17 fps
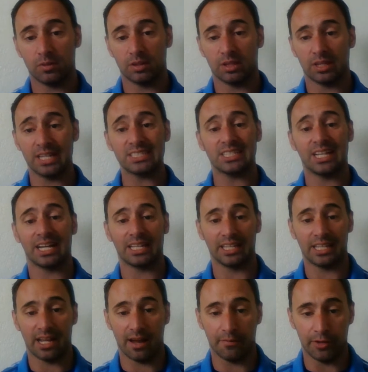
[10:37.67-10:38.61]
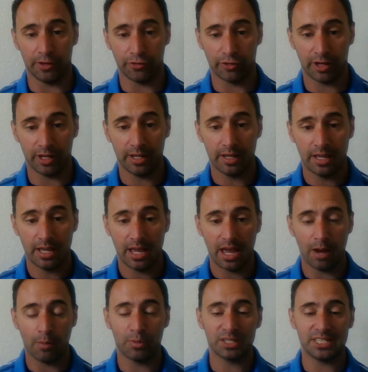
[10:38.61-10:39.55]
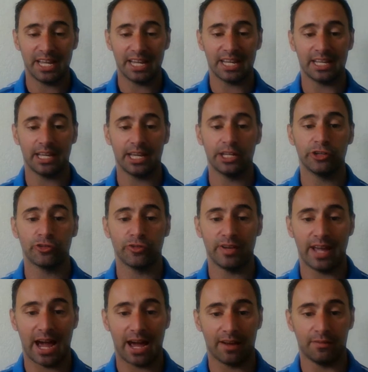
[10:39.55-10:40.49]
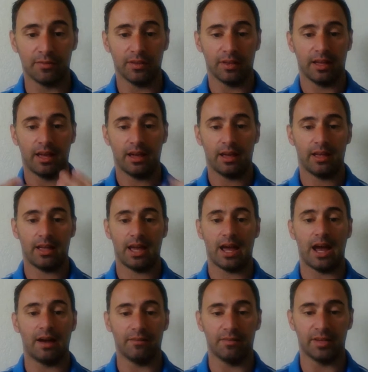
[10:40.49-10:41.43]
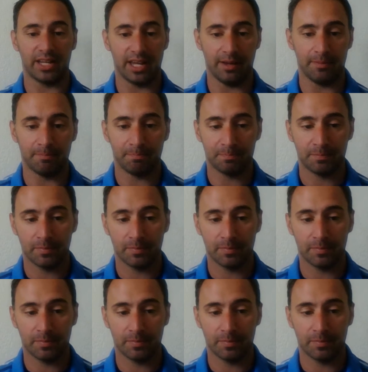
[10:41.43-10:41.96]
less likely to have injury, and we're taking injury out of the game.